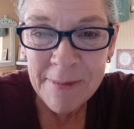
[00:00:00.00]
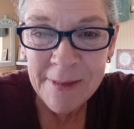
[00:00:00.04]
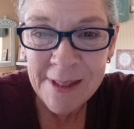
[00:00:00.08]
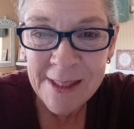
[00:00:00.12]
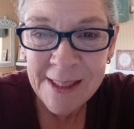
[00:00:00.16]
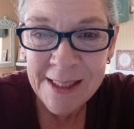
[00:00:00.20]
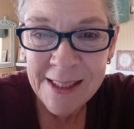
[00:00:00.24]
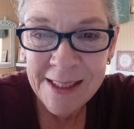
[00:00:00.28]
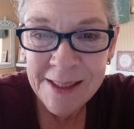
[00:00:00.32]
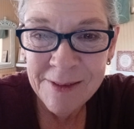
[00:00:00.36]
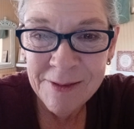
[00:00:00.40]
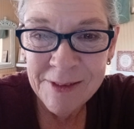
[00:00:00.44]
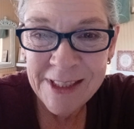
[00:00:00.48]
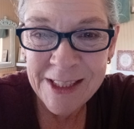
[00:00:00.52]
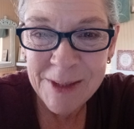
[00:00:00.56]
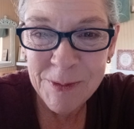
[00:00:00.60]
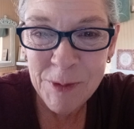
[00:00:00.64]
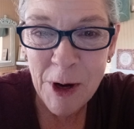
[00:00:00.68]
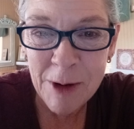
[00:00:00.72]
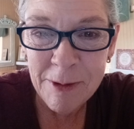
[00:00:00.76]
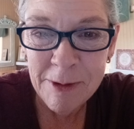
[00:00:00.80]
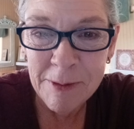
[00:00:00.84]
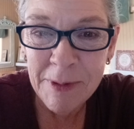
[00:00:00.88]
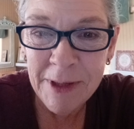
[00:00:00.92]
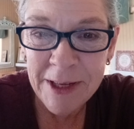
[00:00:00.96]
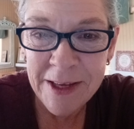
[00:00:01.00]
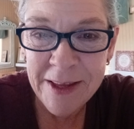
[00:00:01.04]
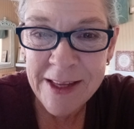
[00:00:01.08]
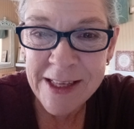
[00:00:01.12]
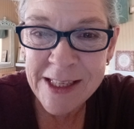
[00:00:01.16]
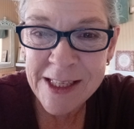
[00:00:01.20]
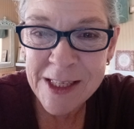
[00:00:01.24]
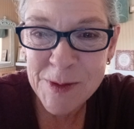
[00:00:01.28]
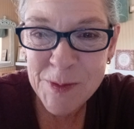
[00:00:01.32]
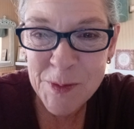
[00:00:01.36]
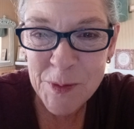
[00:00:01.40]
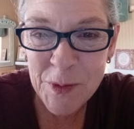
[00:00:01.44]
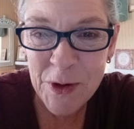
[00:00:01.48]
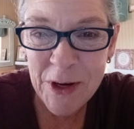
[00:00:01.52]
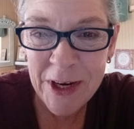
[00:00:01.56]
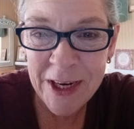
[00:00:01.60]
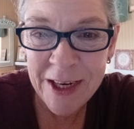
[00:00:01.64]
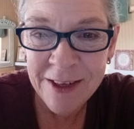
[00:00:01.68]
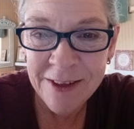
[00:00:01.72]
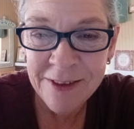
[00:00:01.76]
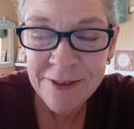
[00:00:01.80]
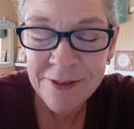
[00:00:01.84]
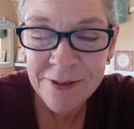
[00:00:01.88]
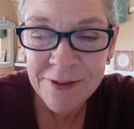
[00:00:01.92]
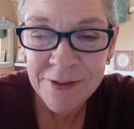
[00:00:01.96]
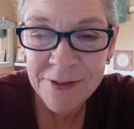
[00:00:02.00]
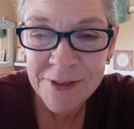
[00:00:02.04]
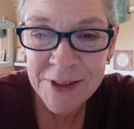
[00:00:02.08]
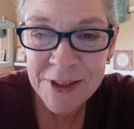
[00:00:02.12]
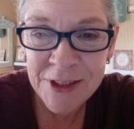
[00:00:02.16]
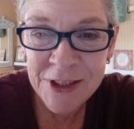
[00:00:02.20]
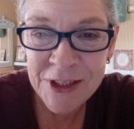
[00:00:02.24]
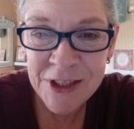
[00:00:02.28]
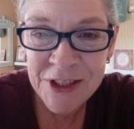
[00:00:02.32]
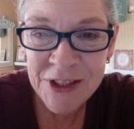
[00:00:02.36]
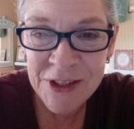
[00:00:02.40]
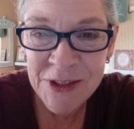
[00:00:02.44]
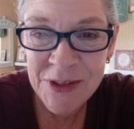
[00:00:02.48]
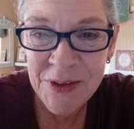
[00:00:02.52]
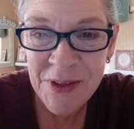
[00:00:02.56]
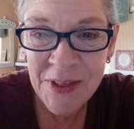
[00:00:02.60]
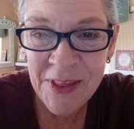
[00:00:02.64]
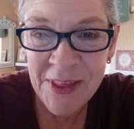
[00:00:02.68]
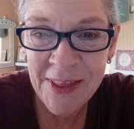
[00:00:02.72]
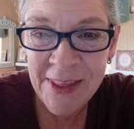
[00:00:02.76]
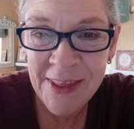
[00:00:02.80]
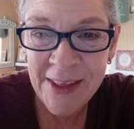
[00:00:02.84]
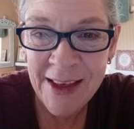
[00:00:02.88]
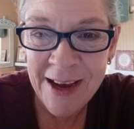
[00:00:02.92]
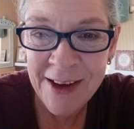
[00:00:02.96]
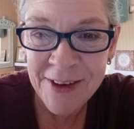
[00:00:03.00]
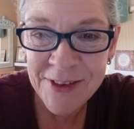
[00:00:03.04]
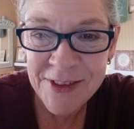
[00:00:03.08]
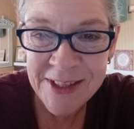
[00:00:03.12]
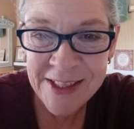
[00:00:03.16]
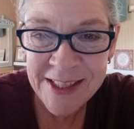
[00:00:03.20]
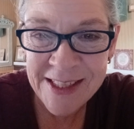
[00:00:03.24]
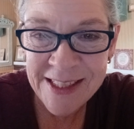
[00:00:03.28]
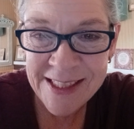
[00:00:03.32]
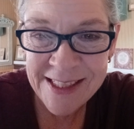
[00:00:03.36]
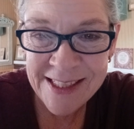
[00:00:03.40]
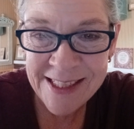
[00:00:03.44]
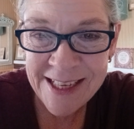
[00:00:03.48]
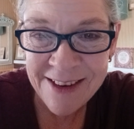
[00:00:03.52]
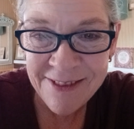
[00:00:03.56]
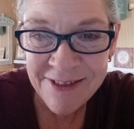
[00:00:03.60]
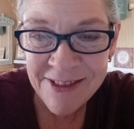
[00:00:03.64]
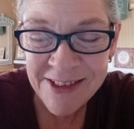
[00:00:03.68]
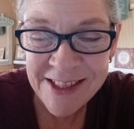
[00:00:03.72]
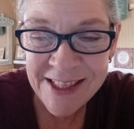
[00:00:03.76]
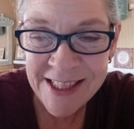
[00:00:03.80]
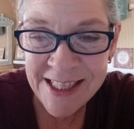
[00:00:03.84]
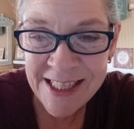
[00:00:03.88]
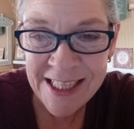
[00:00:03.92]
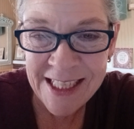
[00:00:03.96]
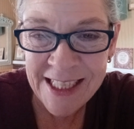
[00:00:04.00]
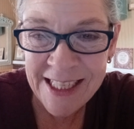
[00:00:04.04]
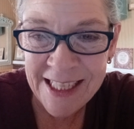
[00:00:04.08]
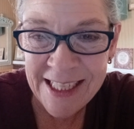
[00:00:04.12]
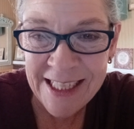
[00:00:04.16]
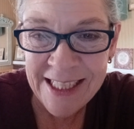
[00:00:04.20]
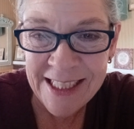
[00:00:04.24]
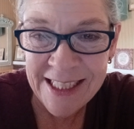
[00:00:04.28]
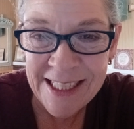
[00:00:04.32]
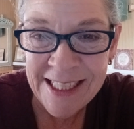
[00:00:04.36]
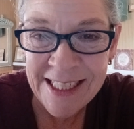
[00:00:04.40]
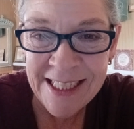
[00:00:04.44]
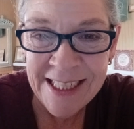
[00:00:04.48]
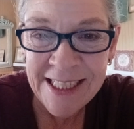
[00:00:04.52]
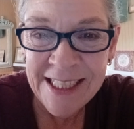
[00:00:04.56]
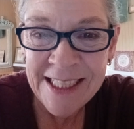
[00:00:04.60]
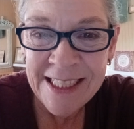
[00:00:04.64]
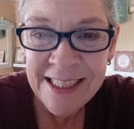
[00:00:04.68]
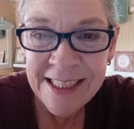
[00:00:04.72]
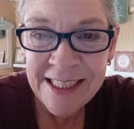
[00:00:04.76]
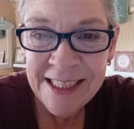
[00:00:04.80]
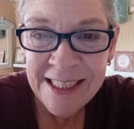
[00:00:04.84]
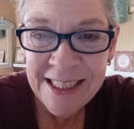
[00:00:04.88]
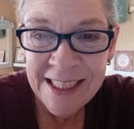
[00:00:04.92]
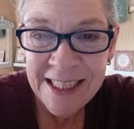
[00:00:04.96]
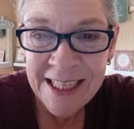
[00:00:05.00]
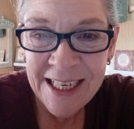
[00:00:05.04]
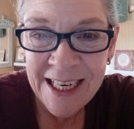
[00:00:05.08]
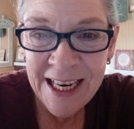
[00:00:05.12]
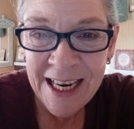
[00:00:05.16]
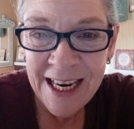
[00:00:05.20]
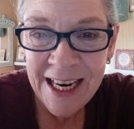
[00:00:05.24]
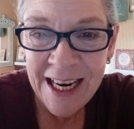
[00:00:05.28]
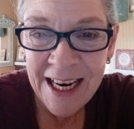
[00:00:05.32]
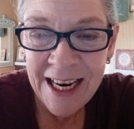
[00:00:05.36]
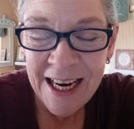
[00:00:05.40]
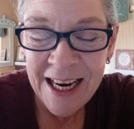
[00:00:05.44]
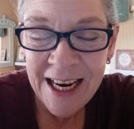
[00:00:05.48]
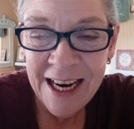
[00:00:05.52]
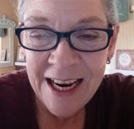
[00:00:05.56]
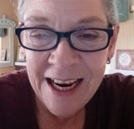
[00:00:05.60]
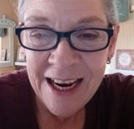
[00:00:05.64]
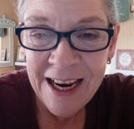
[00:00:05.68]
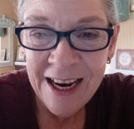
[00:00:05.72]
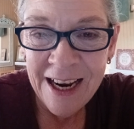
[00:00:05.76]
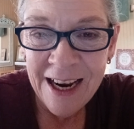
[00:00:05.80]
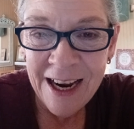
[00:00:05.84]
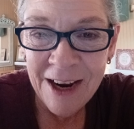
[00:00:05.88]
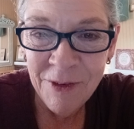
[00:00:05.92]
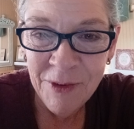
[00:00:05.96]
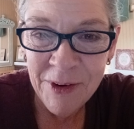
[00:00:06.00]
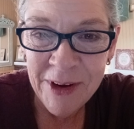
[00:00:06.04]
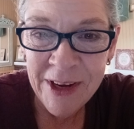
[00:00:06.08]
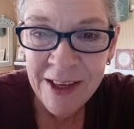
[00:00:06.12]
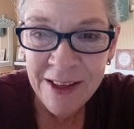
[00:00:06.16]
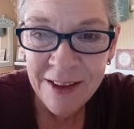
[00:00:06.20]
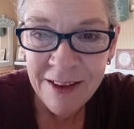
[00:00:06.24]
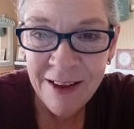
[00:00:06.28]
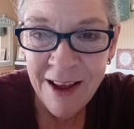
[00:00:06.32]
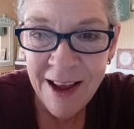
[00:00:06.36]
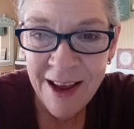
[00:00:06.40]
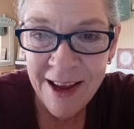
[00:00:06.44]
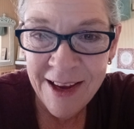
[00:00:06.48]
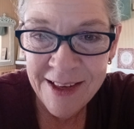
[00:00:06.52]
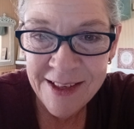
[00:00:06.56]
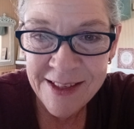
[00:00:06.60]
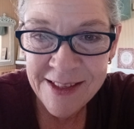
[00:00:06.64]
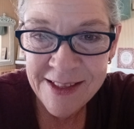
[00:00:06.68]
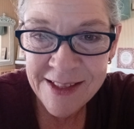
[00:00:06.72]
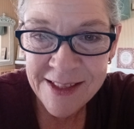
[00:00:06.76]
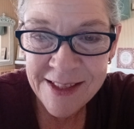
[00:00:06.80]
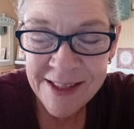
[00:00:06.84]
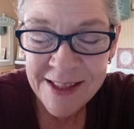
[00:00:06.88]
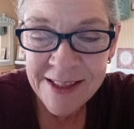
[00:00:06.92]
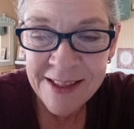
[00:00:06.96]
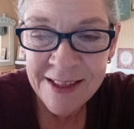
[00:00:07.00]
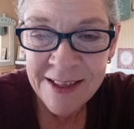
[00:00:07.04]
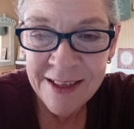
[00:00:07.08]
it was probably the spring of 2017, I realized